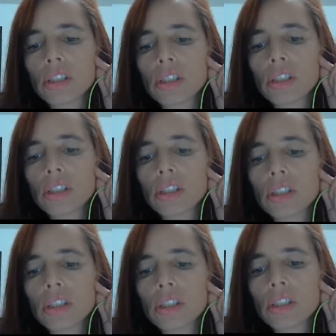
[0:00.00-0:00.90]
also
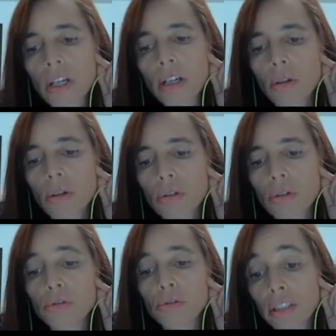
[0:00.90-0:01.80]
quite a lot of
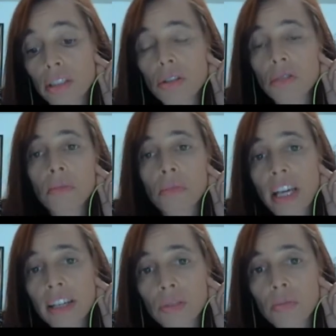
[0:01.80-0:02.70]
racism, hate
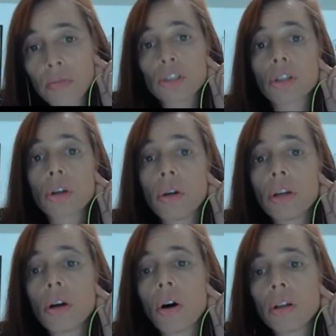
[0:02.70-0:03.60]
speech going
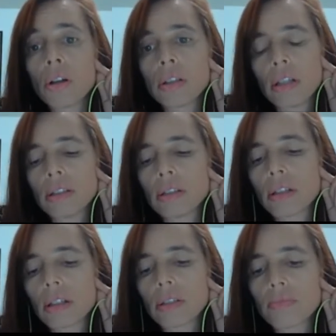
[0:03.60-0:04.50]
on
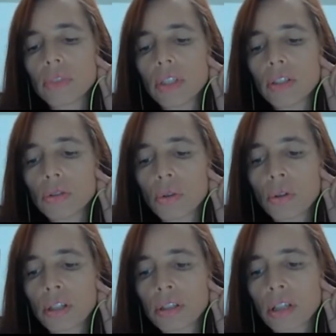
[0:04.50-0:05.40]
in
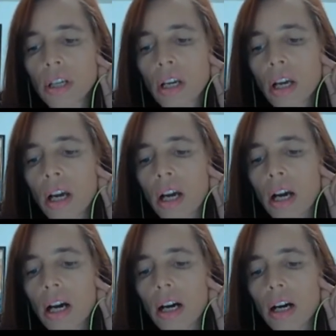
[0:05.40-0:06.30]
Discord.
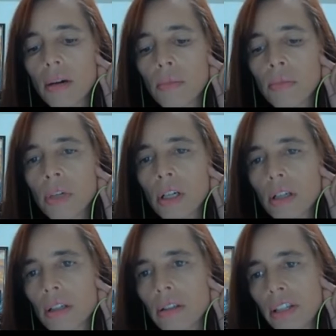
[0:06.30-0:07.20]
Here
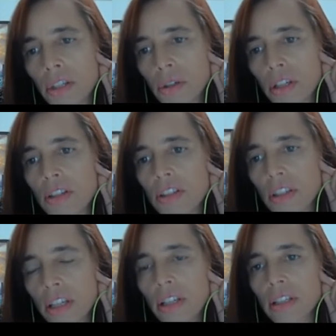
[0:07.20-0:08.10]
you can
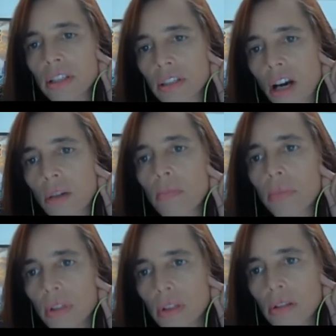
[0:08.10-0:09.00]
see an
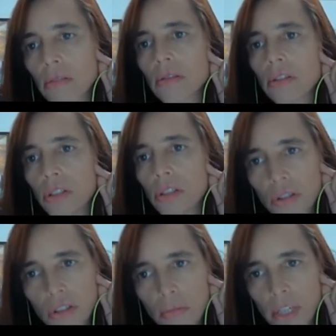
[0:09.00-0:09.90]
example
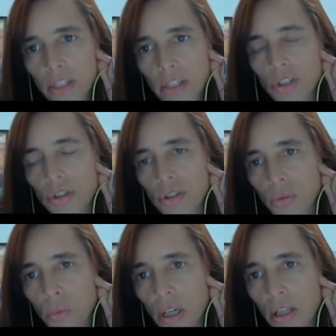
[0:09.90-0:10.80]
using pictures
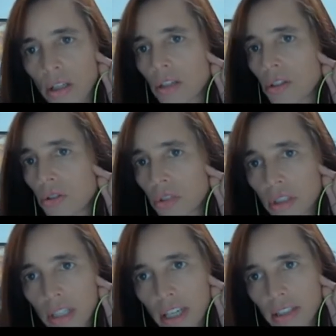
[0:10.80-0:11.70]
as well, using
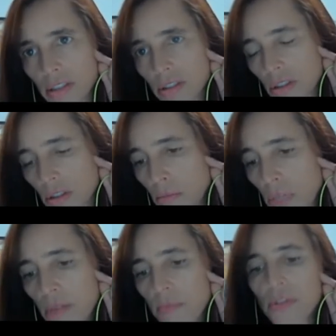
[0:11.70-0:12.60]
text,
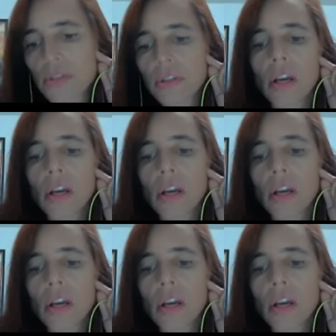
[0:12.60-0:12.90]
memes.